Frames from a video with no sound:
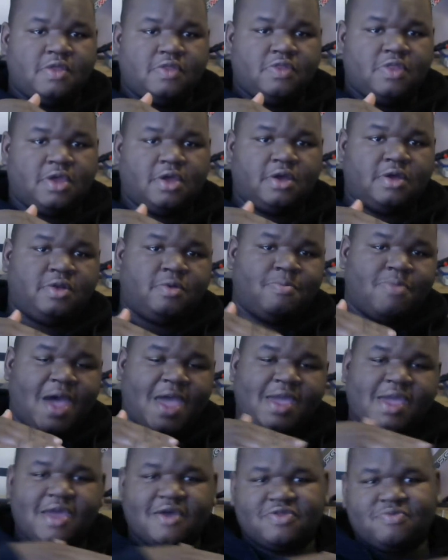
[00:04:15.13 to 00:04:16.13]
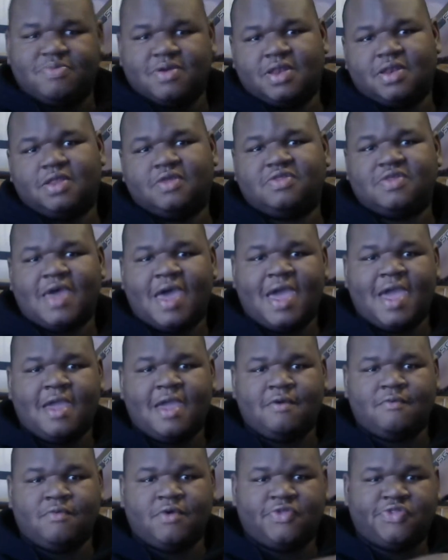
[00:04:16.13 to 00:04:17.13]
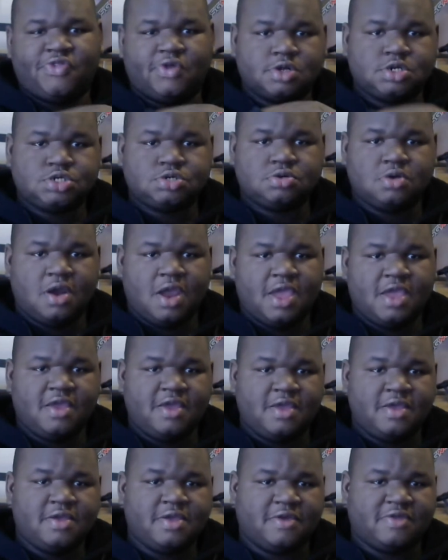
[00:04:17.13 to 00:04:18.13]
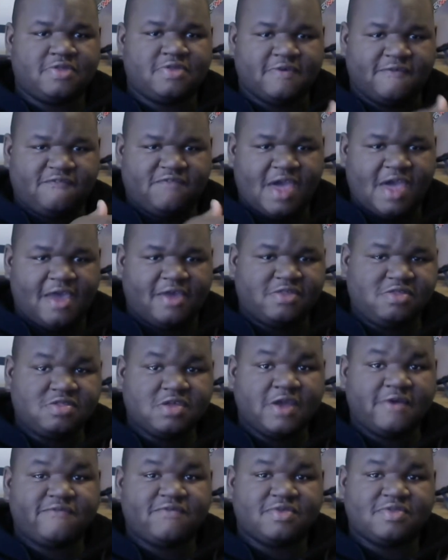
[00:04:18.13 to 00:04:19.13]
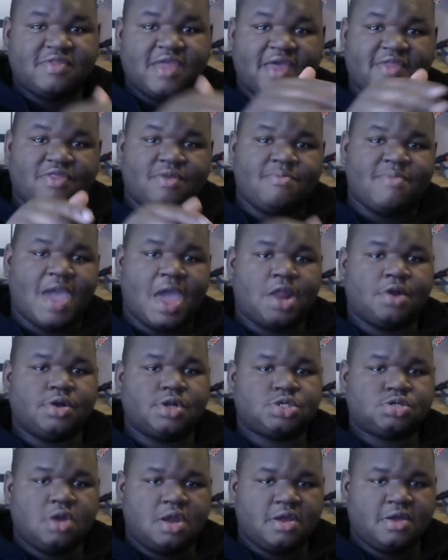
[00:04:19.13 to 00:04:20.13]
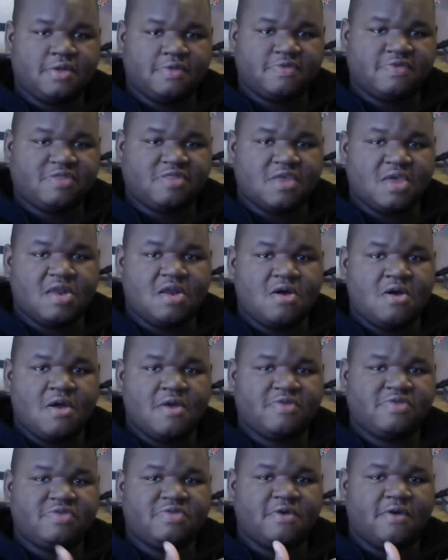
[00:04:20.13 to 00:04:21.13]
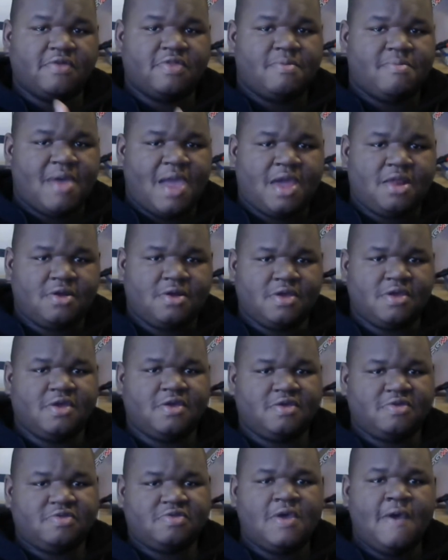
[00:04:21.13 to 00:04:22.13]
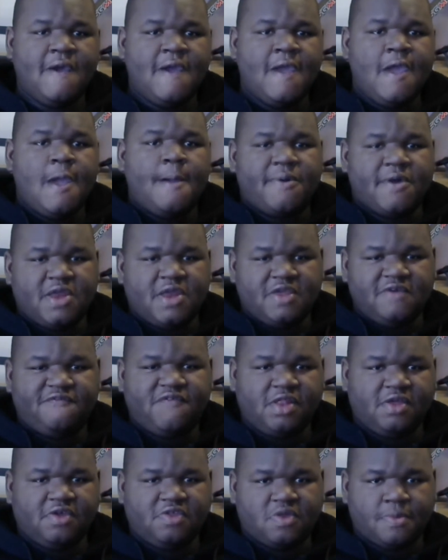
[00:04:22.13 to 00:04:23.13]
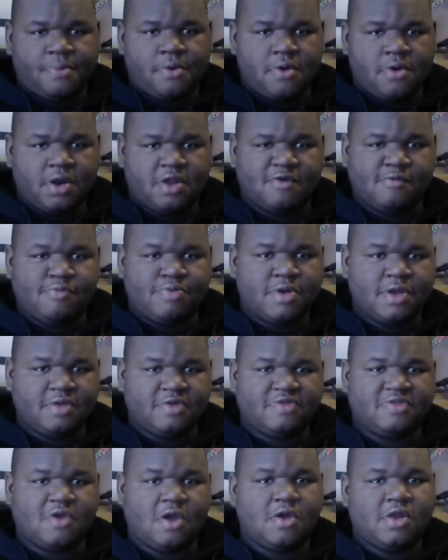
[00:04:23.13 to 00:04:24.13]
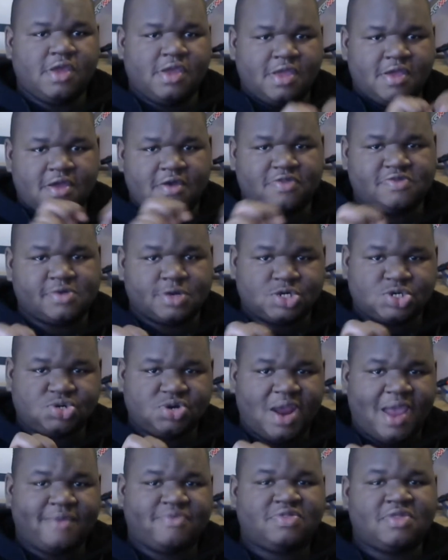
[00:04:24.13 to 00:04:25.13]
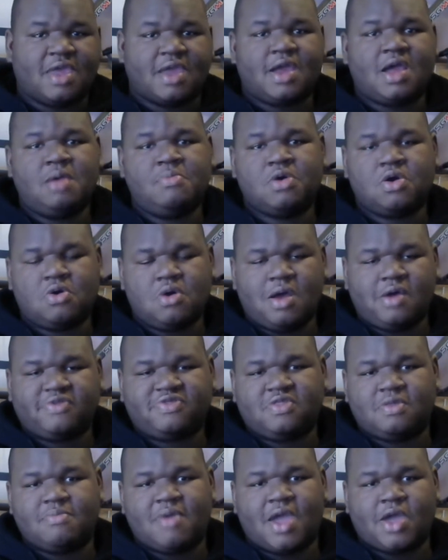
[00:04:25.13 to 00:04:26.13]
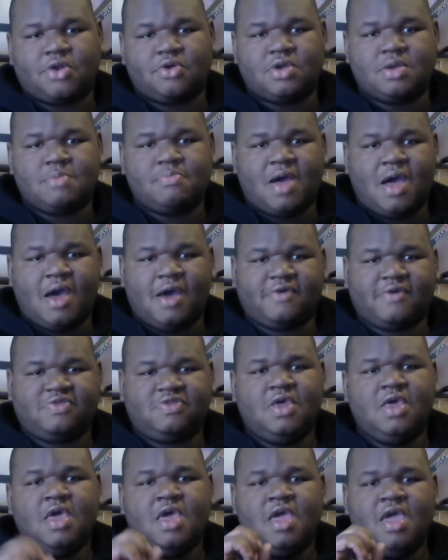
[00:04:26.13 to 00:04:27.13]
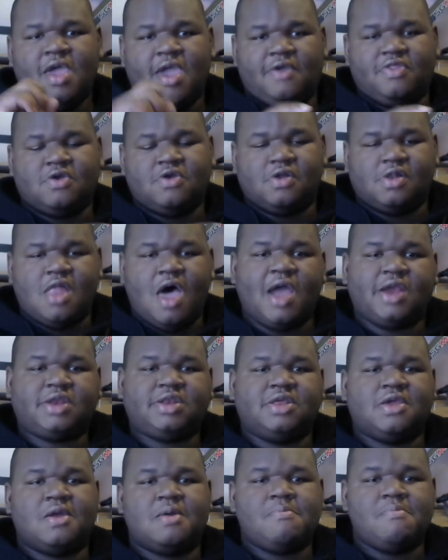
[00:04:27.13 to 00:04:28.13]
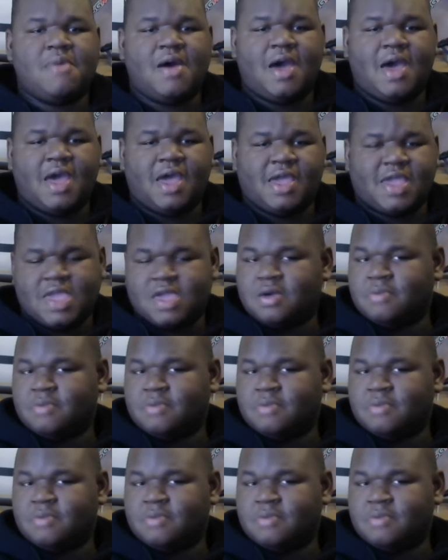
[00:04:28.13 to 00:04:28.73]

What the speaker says: The bike has been designed with a tray that's a flat surface that the battery tray can sit on, so the battery is pretty fully supported, pretty sturdy. There's straps that come across the battery box, and they're locked in by